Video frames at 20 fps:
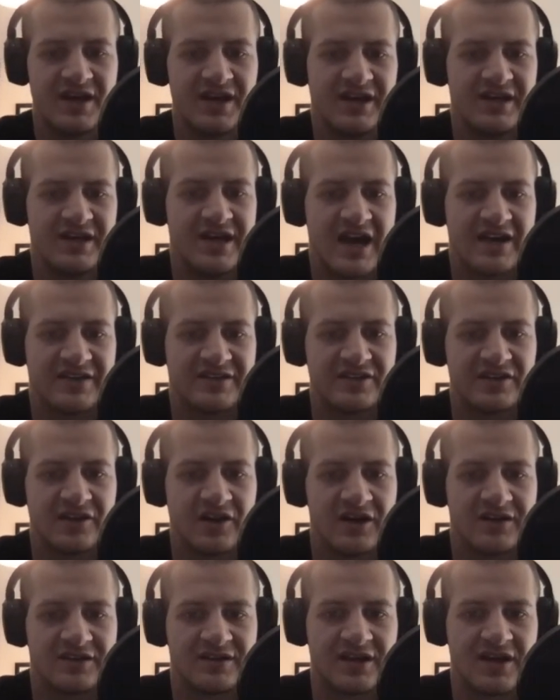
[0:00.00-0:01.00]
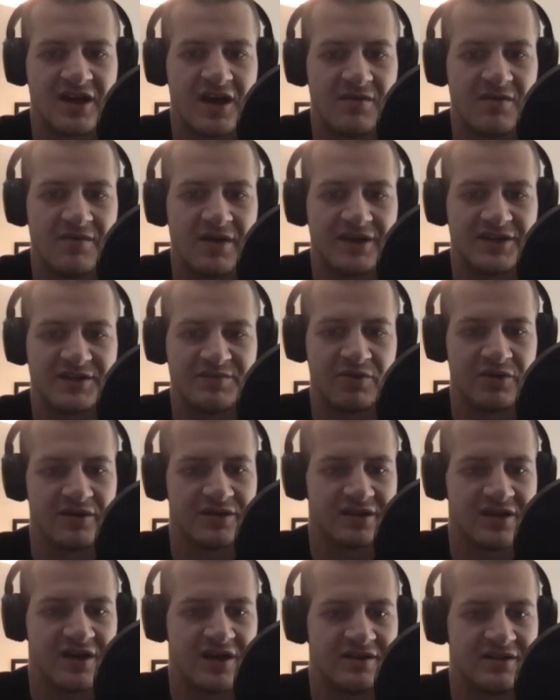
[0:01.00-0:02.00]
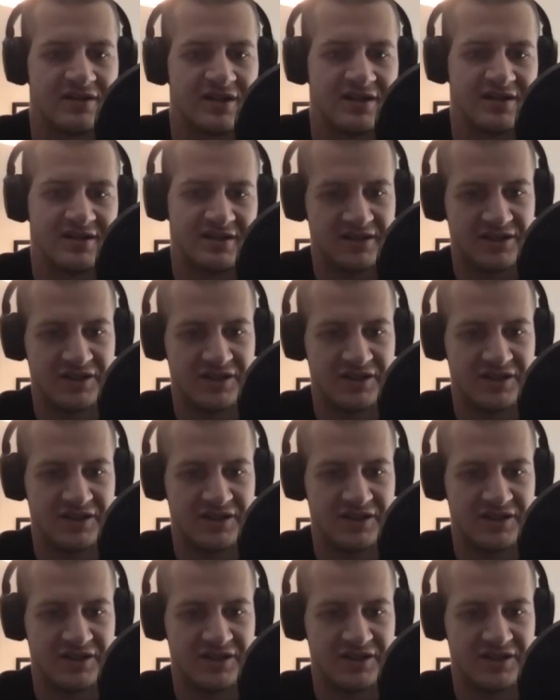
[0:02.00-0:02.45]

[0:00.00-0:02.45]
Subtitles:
He hasn't lost a combat sports contest